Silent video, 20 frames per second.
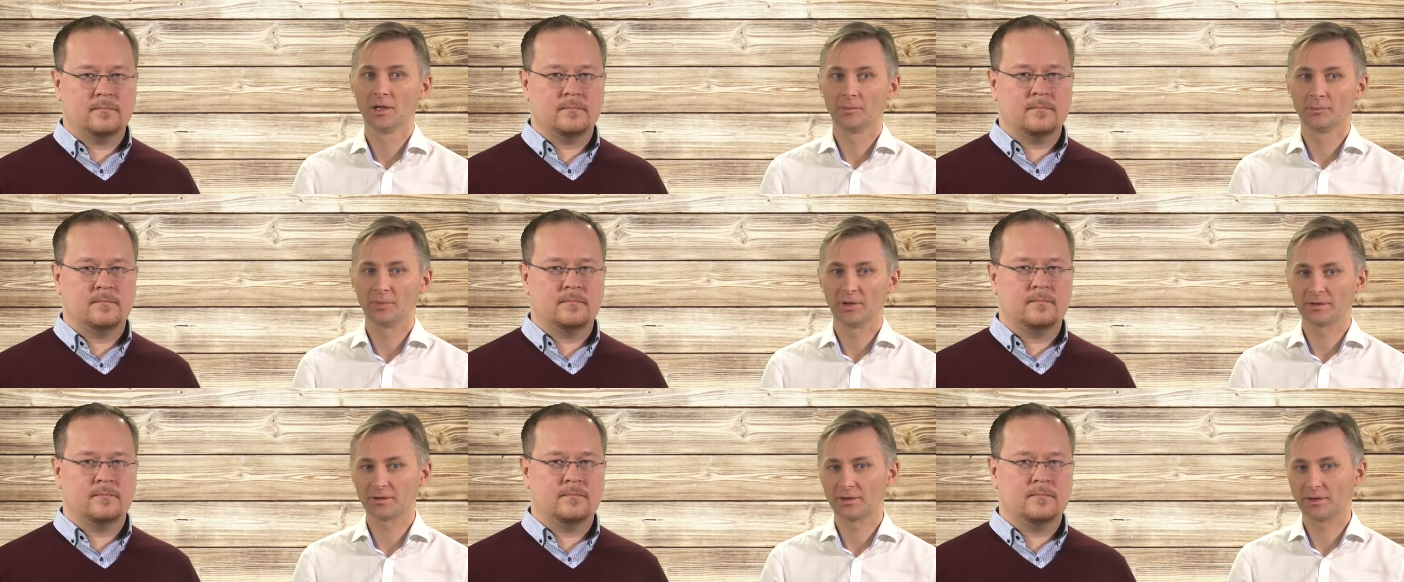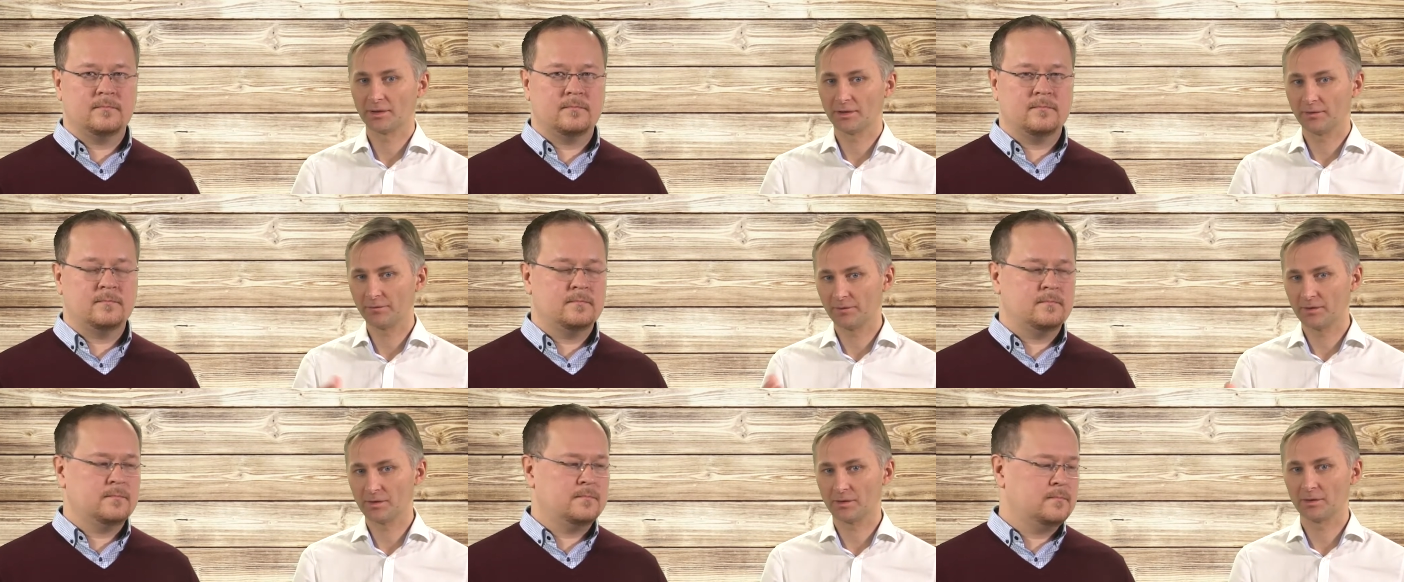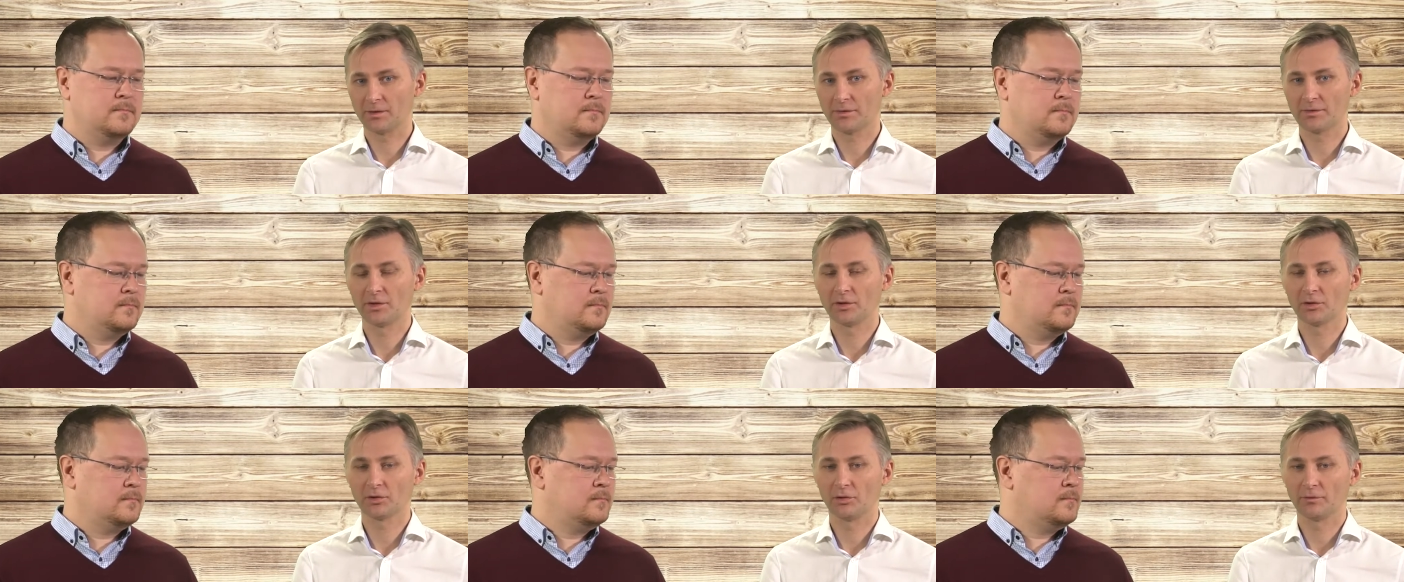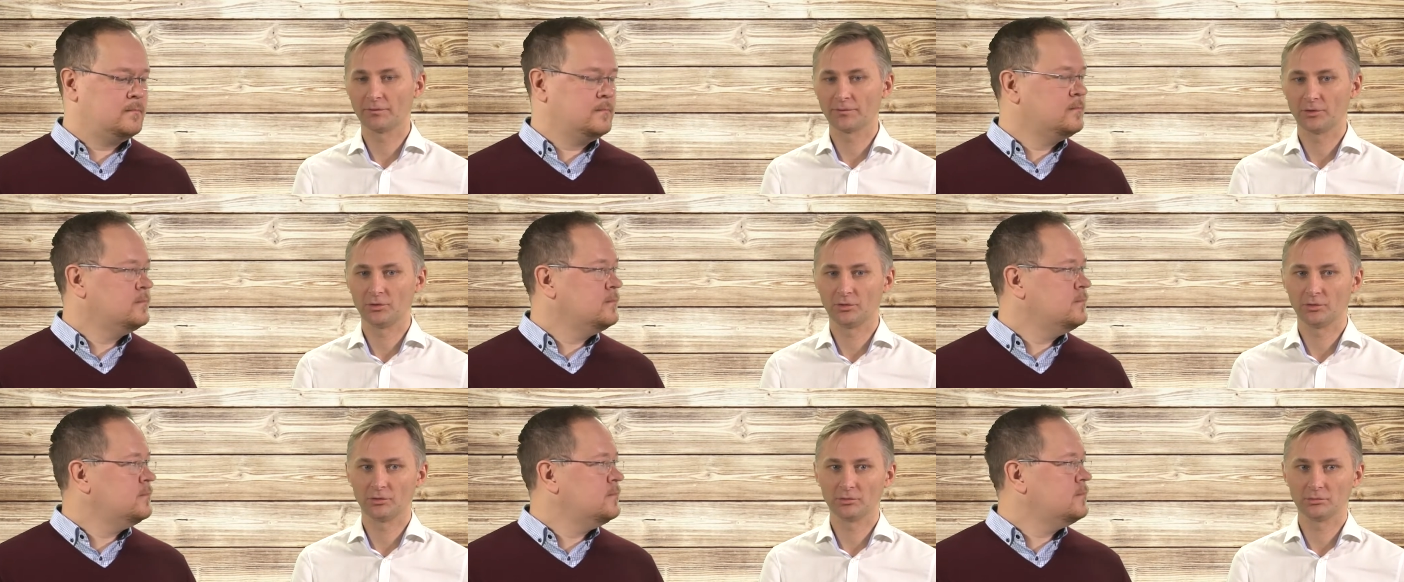Speaker 1: But uh, if you think of, you
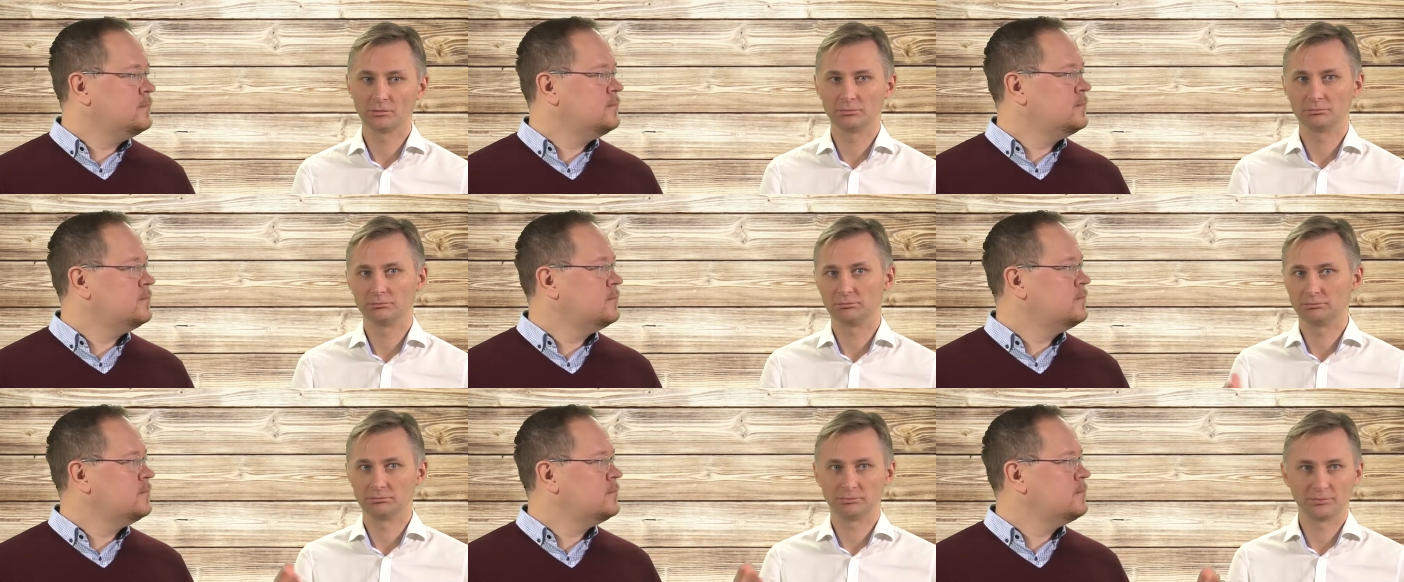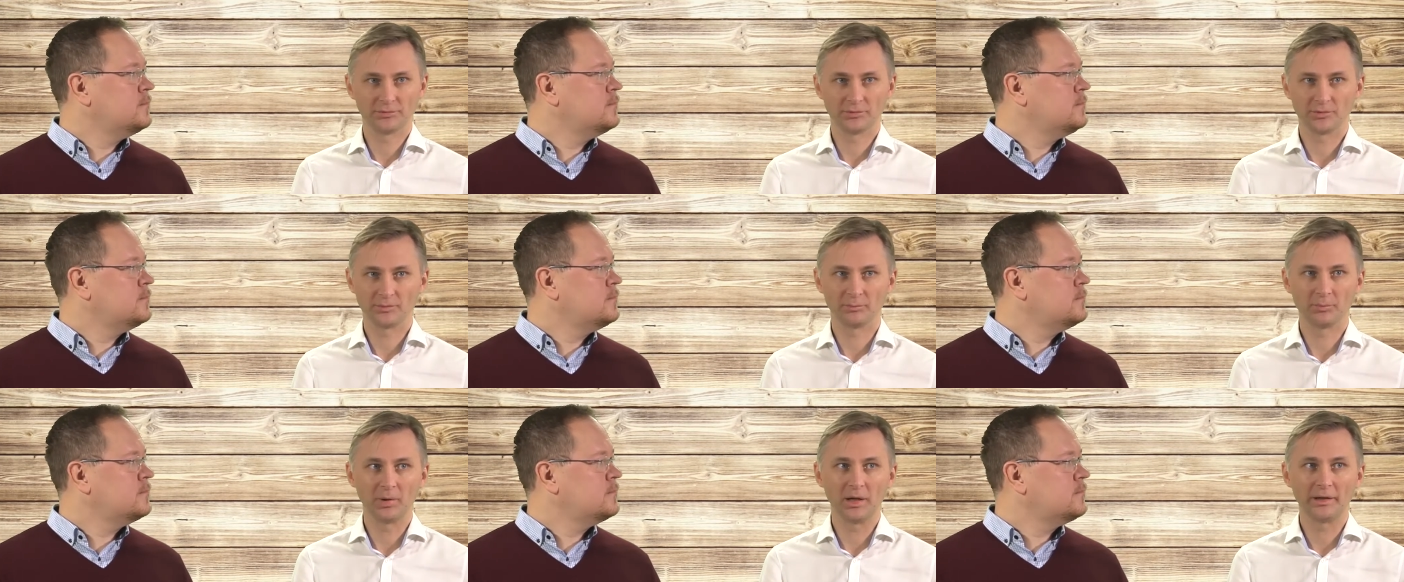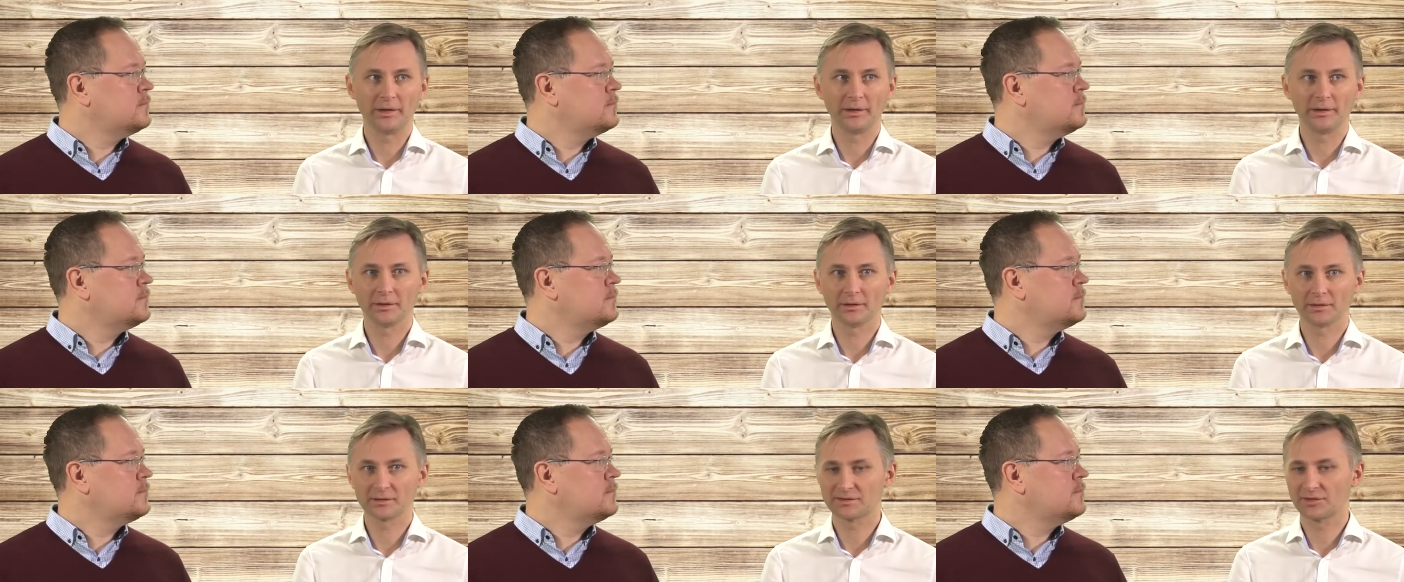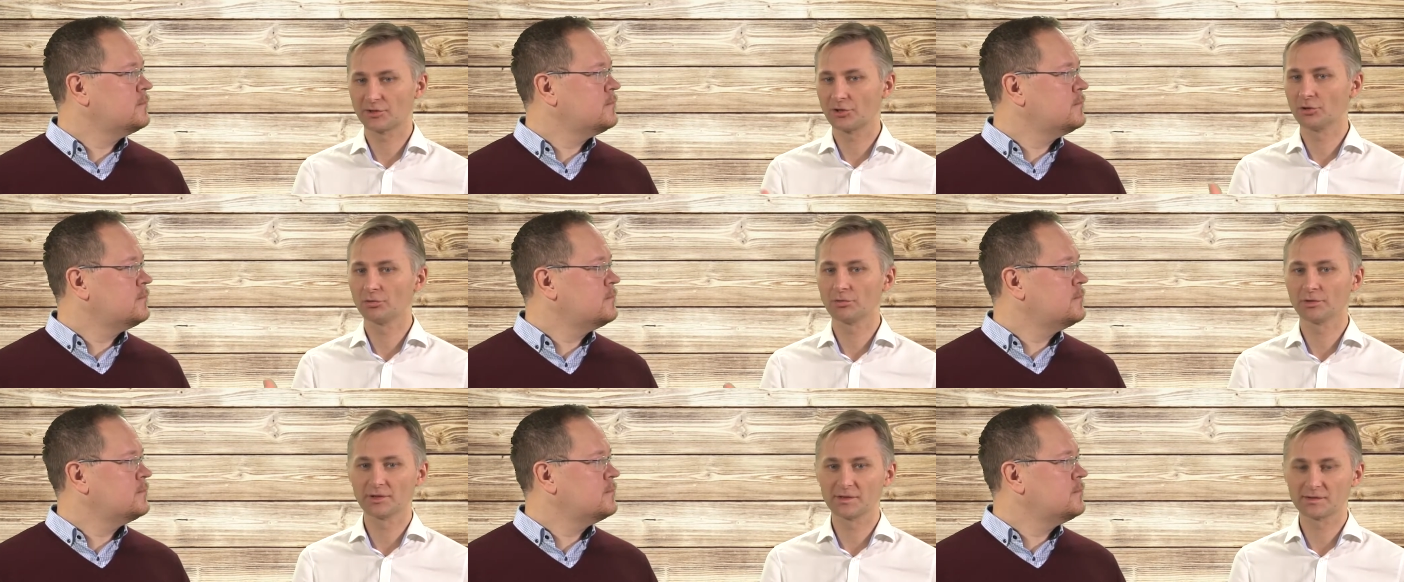know, buying a
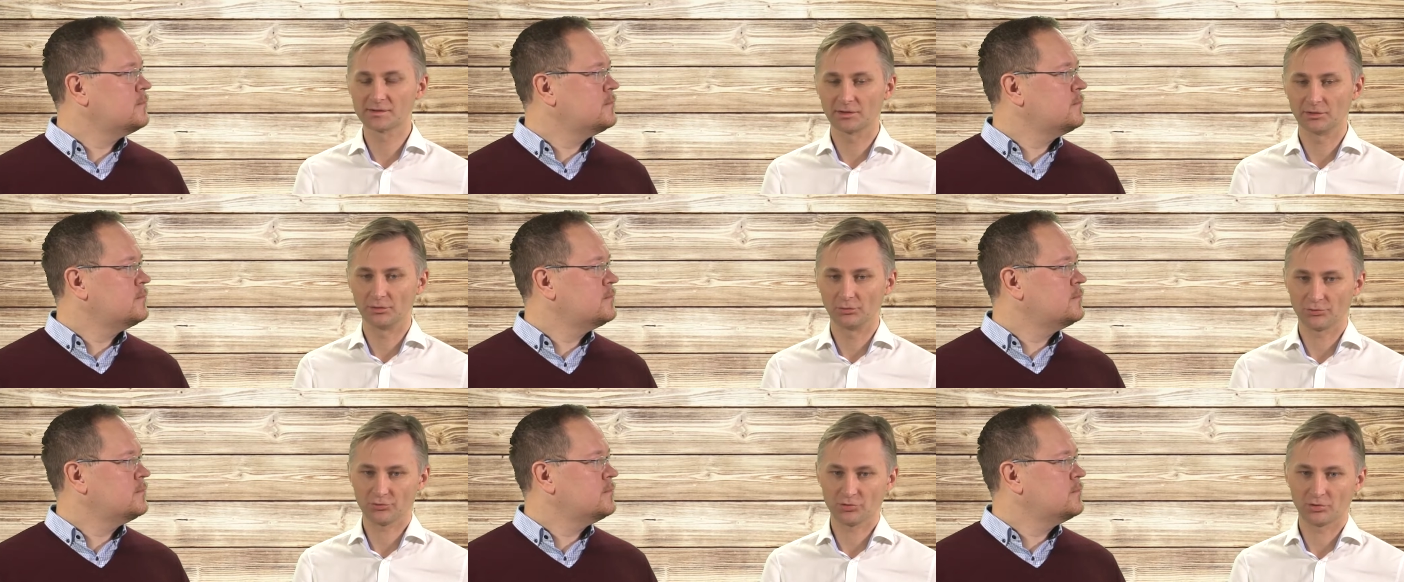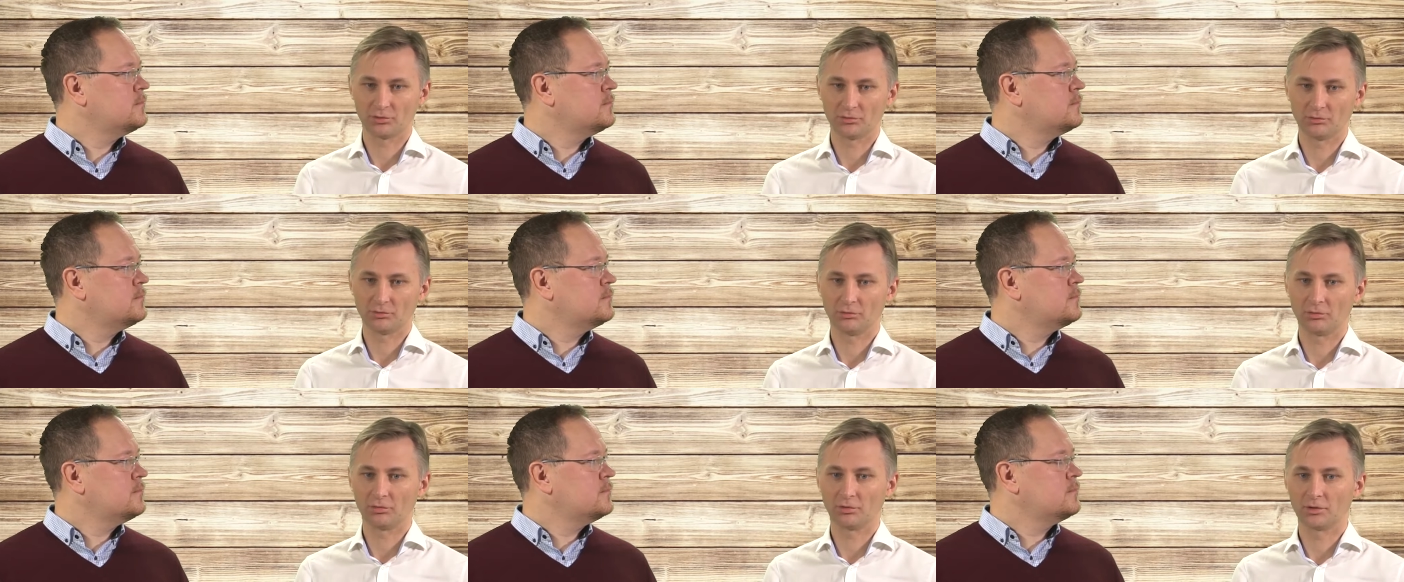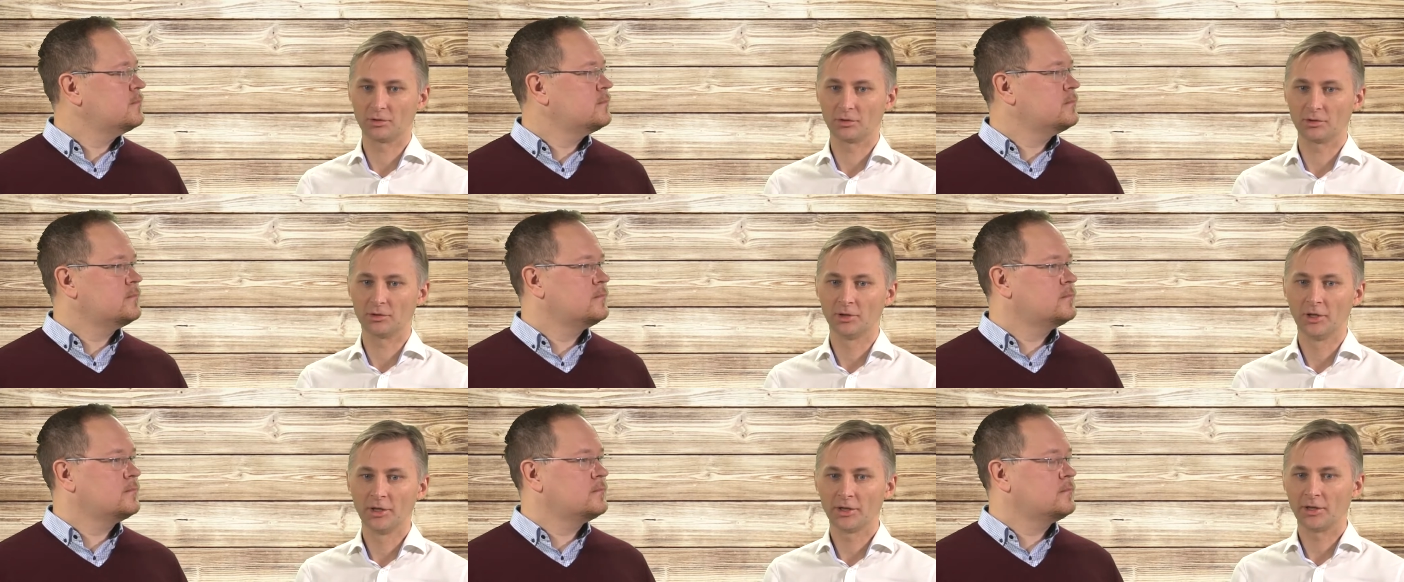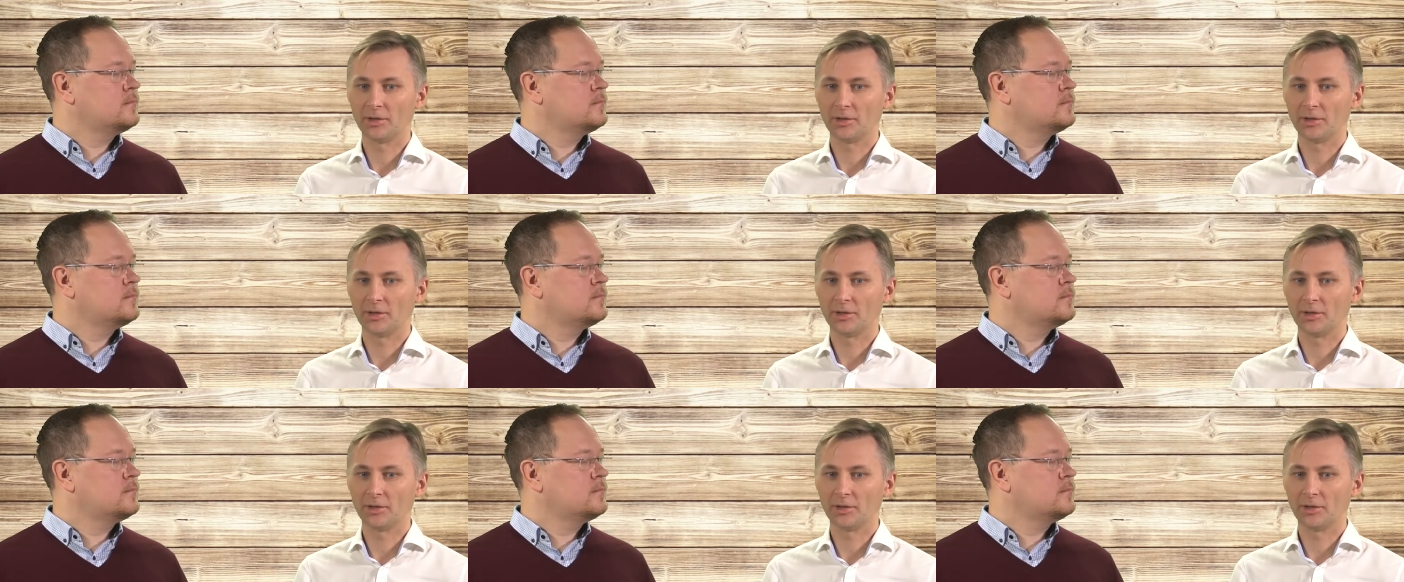security solution or